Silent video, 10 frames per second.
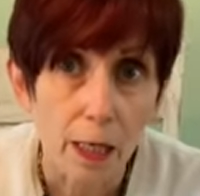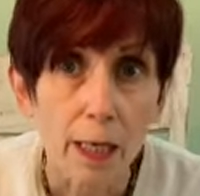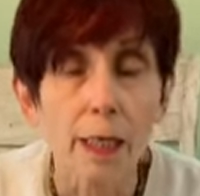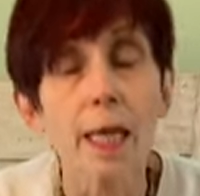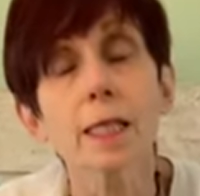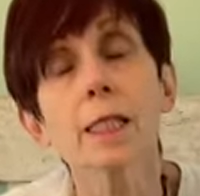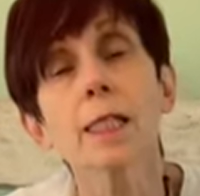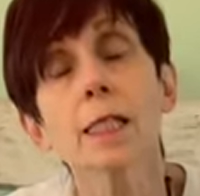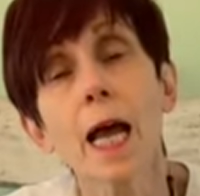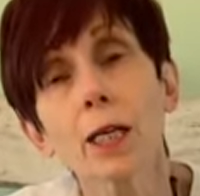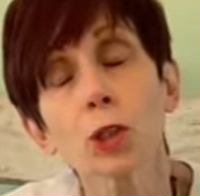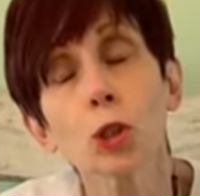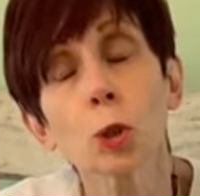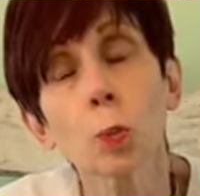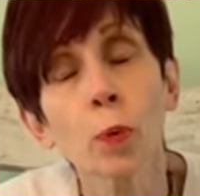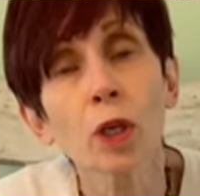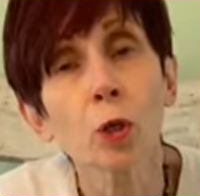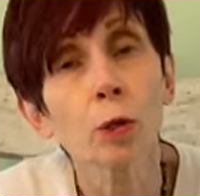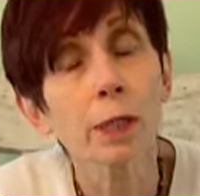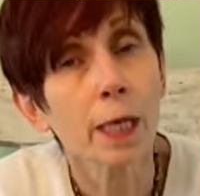there's National Bring
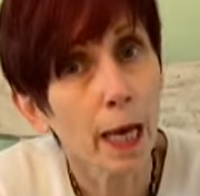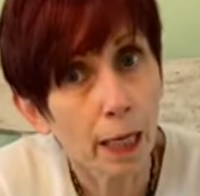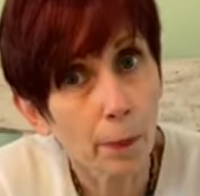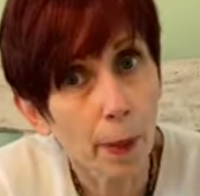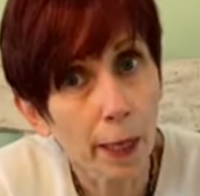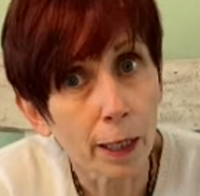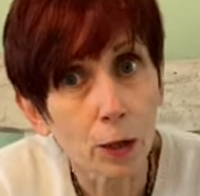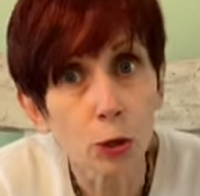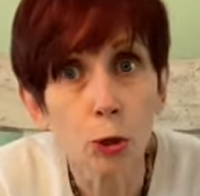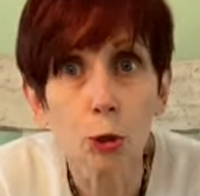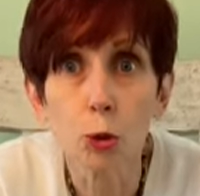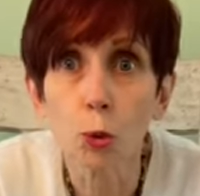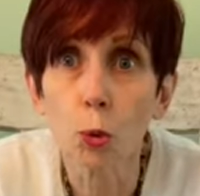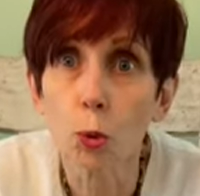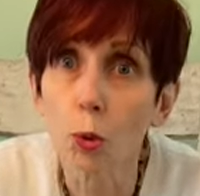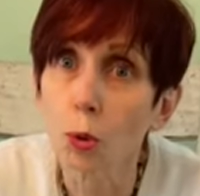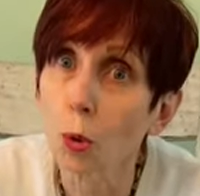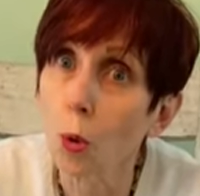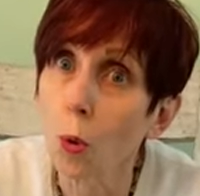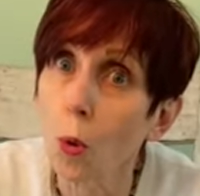Your Teddy Bear to School
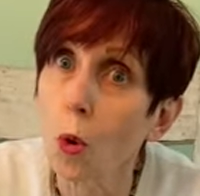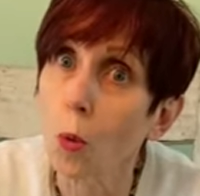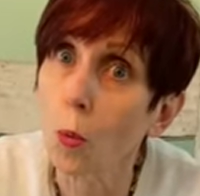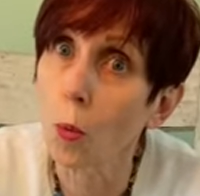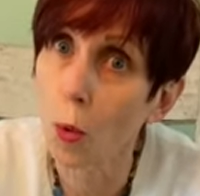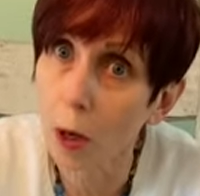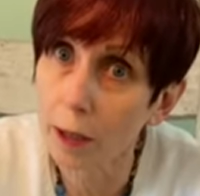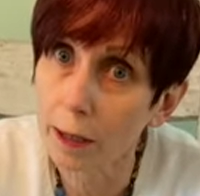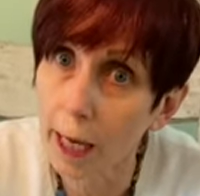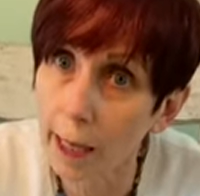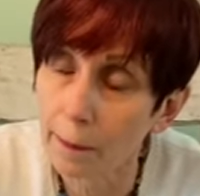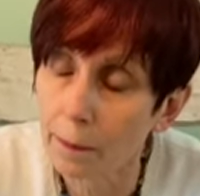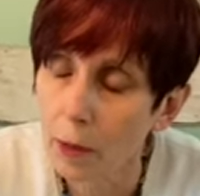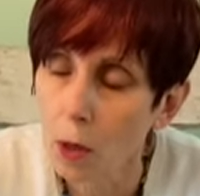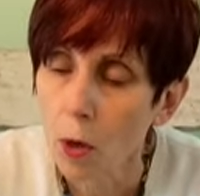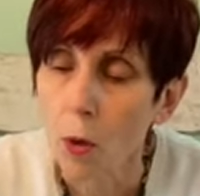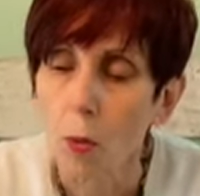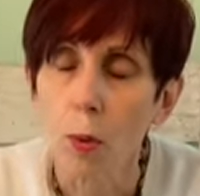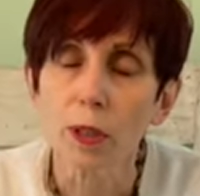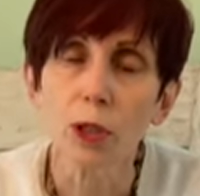or Work Day,
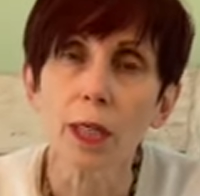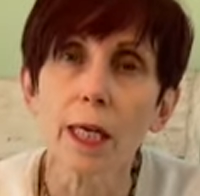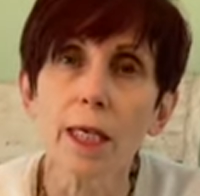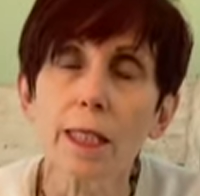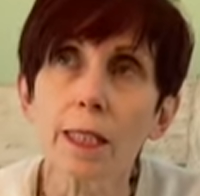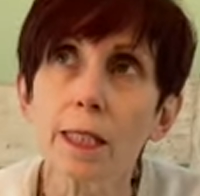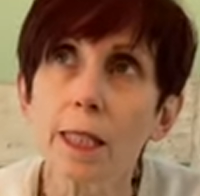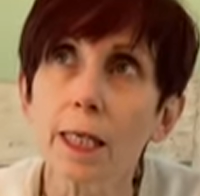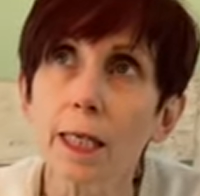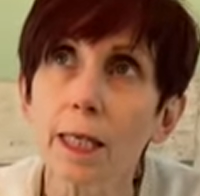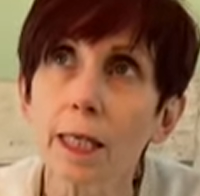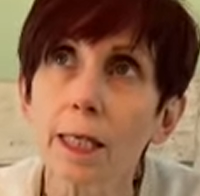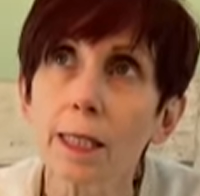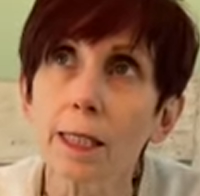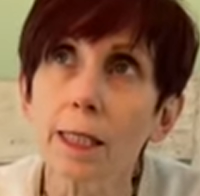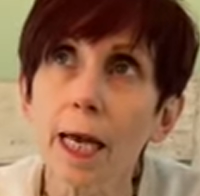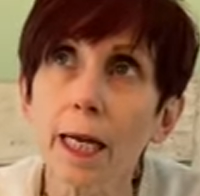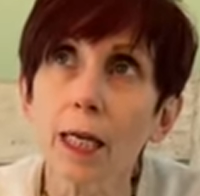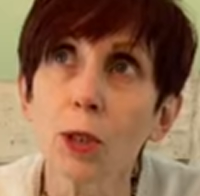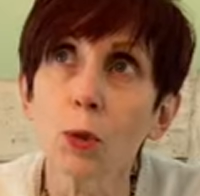which is the
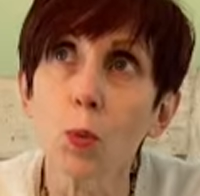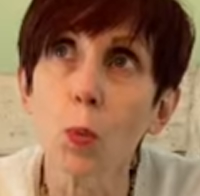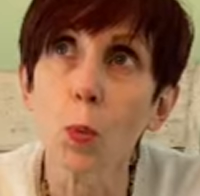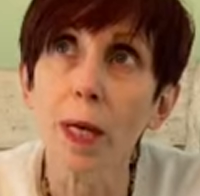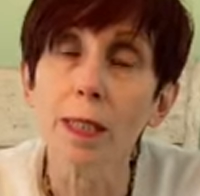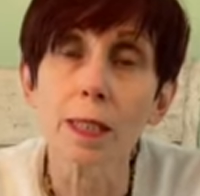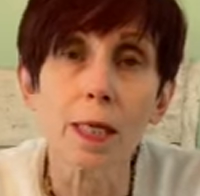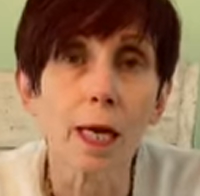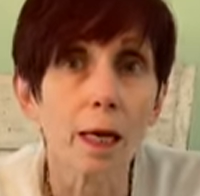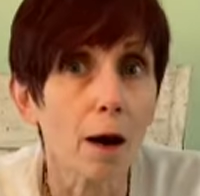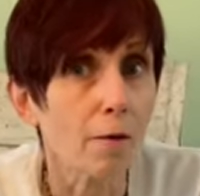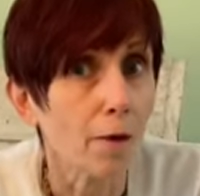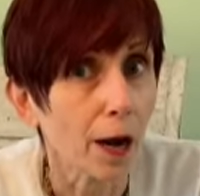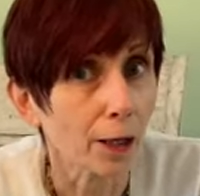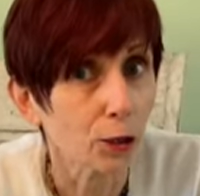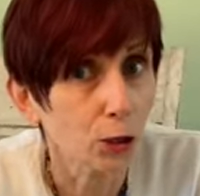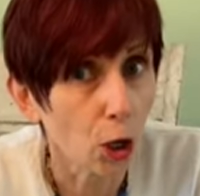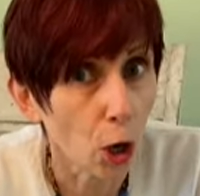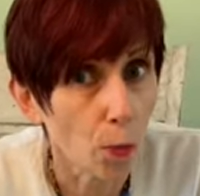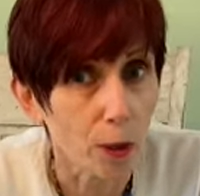second Wednesday of
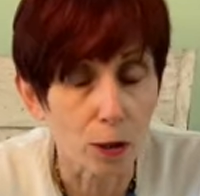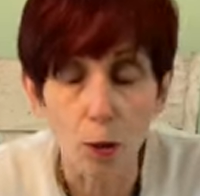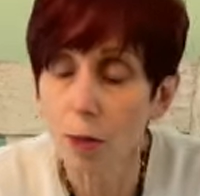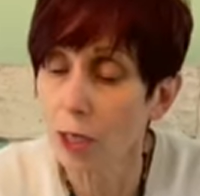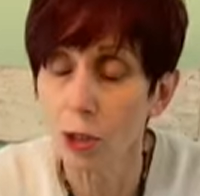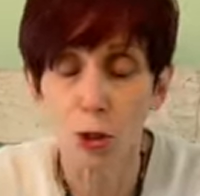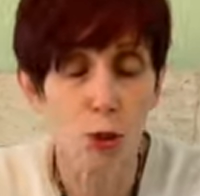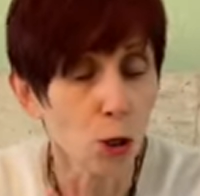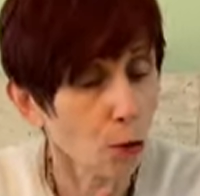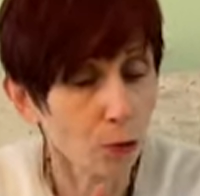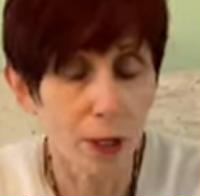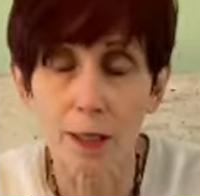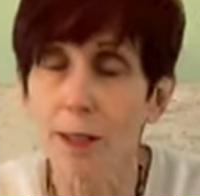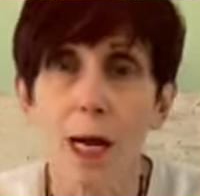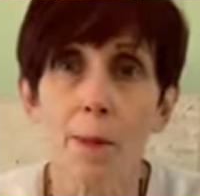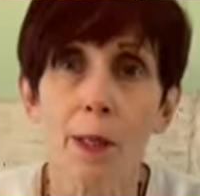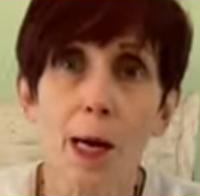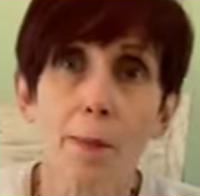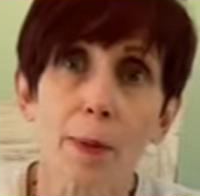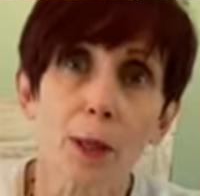October. So that's two things coming
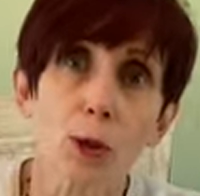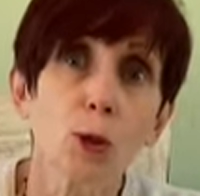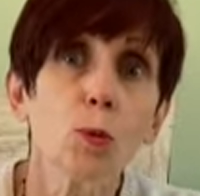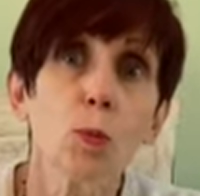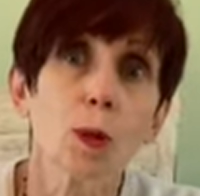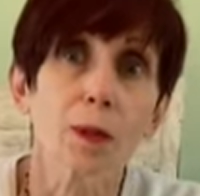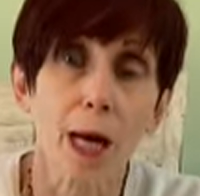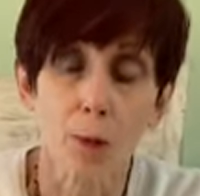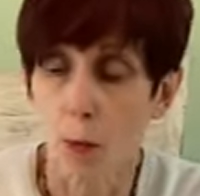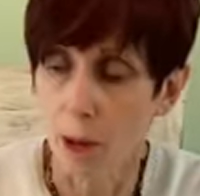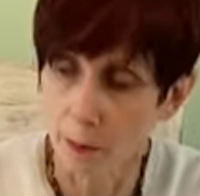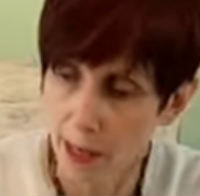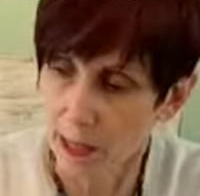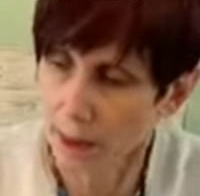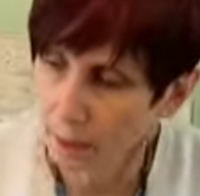up that you will not want to miss.